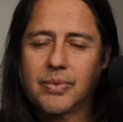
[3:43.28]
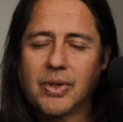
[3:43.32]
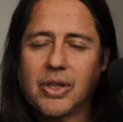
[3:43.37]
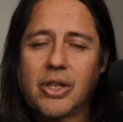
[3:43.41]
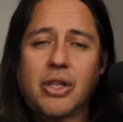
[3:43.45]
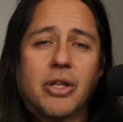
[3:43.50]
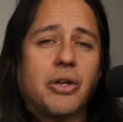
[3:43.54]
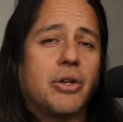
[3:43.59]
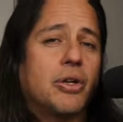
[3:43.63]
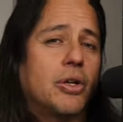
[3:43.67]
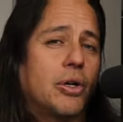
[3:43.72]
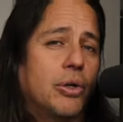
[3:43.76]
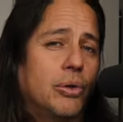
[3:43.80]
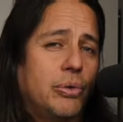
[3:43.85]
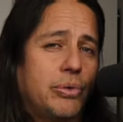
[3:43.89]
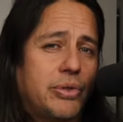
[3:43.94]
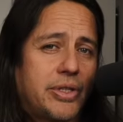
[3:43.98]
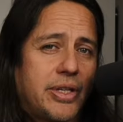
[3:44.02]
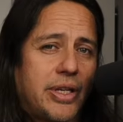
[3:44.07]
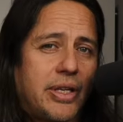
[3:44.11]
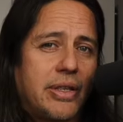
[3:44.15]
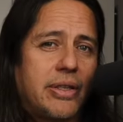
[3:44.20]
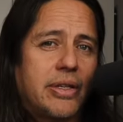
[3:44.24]
The
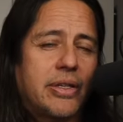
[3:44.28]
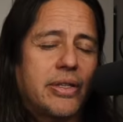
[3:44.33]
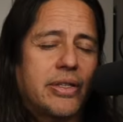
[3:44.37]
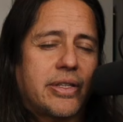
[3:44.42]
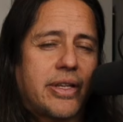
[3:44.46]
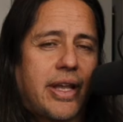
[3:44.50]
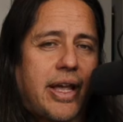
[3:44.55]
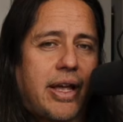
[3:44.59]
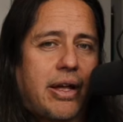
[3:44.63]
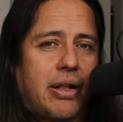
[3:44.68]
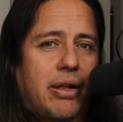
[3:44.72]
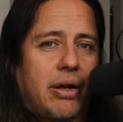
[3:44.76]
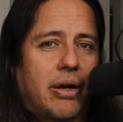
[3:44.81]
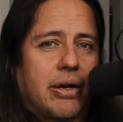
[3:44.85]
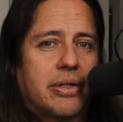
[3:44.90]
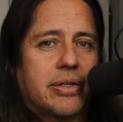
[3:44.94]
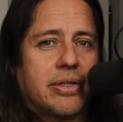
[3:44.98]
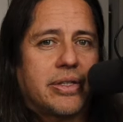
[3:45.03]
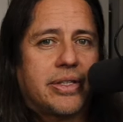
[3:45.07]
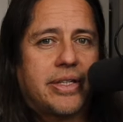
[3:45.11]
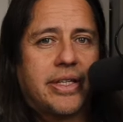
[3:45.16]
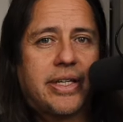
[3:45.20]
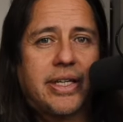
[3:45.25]
notes in the scale are
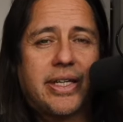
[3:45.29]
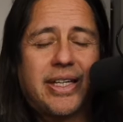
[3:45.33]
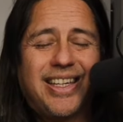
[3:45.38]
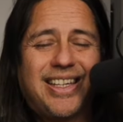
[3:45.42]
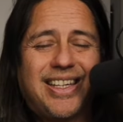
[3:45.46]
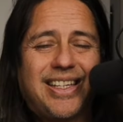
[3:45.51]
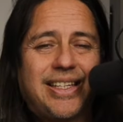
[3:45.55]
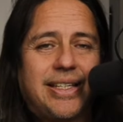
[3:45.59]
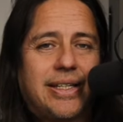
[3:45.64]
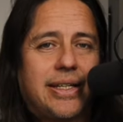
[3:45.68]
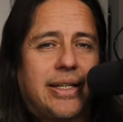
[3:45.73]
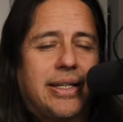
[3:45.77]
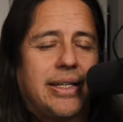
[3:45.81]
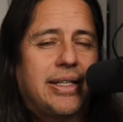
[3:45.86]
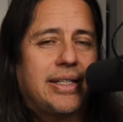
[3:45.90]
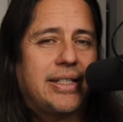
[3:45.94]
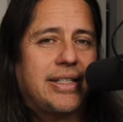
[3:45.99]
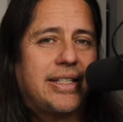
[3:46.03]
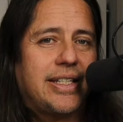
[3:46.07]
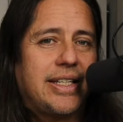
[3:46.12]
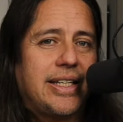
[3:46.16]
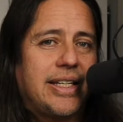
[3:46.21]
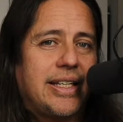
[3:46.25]
C,
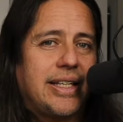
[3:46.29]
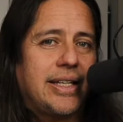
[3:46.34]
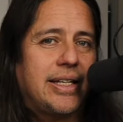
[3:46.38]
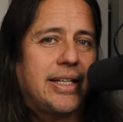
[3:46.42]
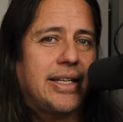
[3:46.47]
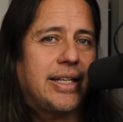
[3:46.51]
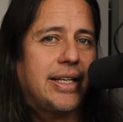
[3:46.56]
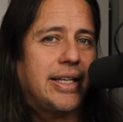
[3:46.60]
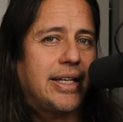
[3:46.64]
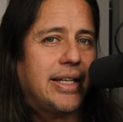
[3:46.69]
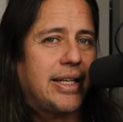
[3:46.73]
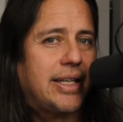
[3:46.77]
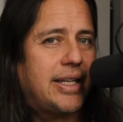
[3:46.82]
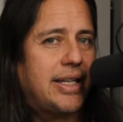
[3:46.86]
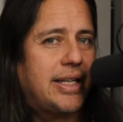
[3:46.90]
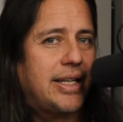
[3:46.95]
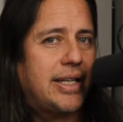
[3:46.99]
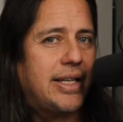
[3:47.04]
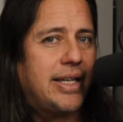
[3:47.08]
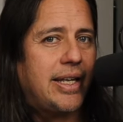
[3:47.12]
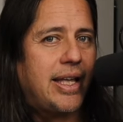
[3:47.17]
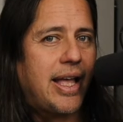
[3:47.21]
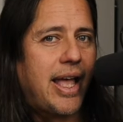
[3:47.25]
D,
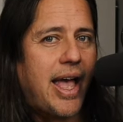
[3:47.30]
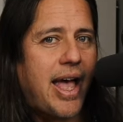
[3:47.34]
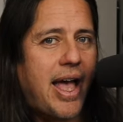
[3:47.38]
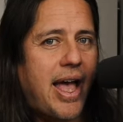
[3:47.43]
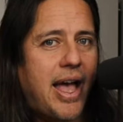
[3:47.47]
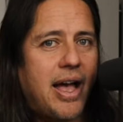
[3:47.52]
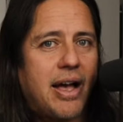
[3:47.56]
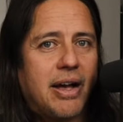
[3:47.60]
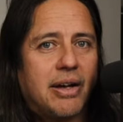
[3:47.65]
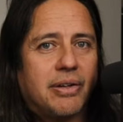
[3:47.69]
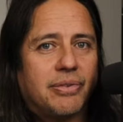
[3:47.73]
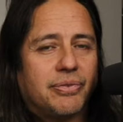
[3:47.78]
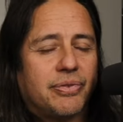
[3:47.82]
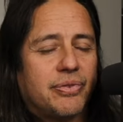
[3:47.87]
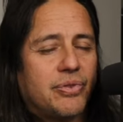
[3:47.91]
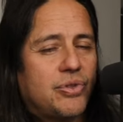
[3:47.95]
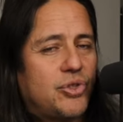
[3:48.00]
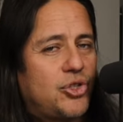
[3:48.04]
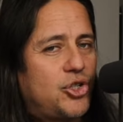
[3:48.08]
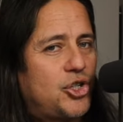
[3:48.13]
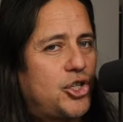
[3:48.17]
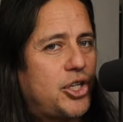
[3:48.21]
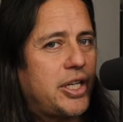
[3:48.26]
E, F,
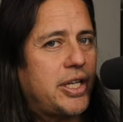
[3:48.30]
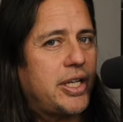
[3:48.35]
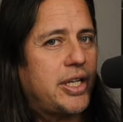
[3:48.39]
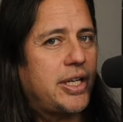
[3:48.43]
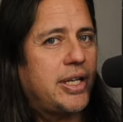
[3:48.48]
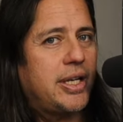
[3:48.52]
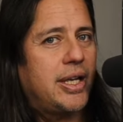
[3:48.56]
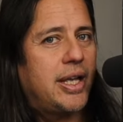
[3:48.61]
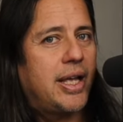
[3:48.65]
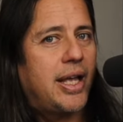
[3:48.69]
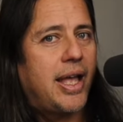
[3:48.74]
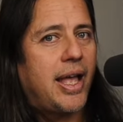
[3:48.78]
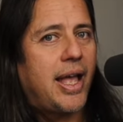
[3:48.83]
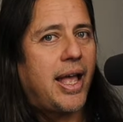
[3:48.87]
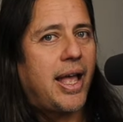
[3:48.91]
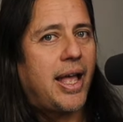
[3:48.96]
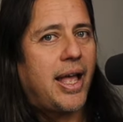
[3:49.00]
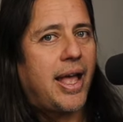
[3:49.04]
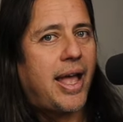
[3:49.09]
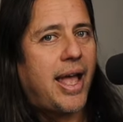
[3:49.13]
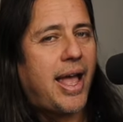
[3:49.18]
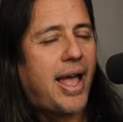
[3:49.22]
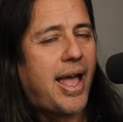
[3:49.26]

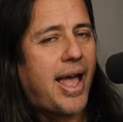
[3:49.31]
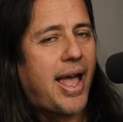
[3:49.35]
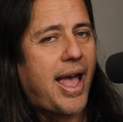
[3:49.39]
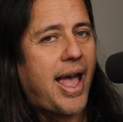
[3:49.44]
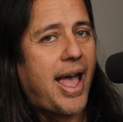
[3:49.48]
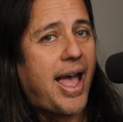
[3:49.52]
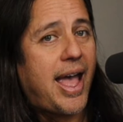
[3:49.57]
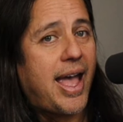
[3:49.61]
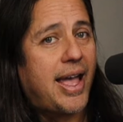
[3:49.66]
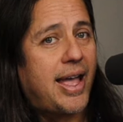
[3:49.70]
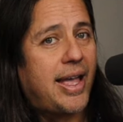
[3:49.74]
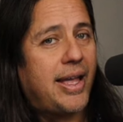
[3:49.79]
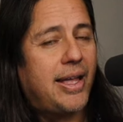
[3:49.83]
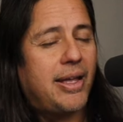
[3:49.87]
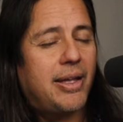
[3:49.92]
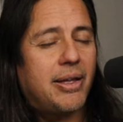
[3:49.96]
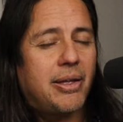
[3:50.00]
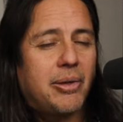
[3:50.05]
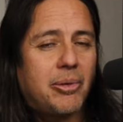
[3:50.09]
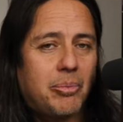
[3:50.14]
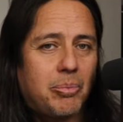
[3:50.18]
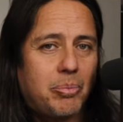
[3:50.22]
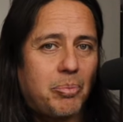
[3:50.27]
G,
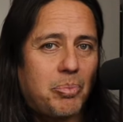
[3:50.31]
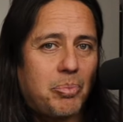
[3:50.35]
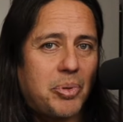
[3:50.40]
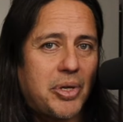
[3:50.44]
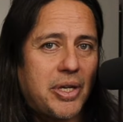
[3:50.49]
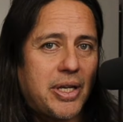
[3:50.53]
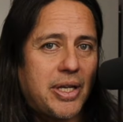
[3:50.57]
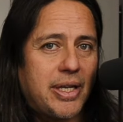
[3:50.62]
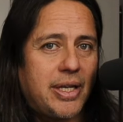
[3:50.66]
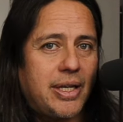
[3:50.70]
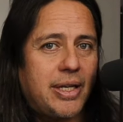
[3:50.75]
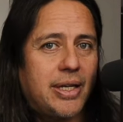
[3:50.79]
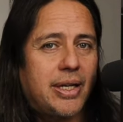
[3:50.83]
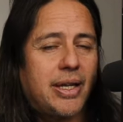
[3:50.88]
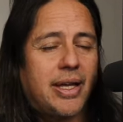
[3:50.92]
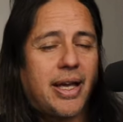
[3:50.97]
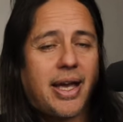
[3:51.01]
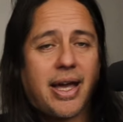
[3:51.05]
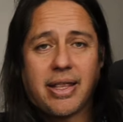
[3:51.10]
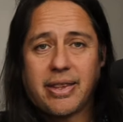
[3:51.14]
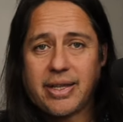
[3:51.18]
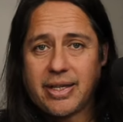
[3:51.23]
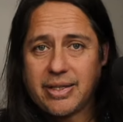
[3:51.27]
A, B,
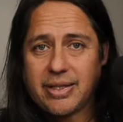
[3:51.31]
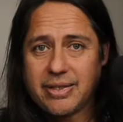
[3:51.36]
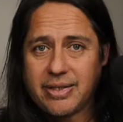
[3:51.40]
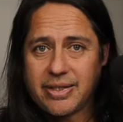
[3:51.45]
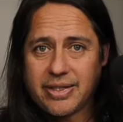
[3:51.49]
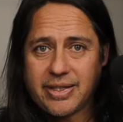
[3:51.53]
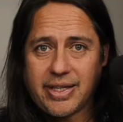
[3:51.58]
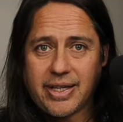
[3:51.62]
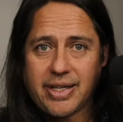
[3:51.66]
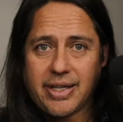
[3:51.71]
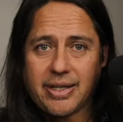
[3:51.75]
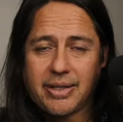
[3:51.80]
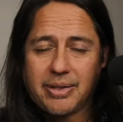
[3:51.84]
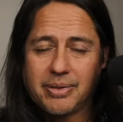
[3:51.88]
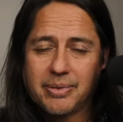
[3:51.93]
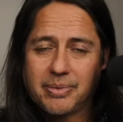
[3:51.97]
and then C.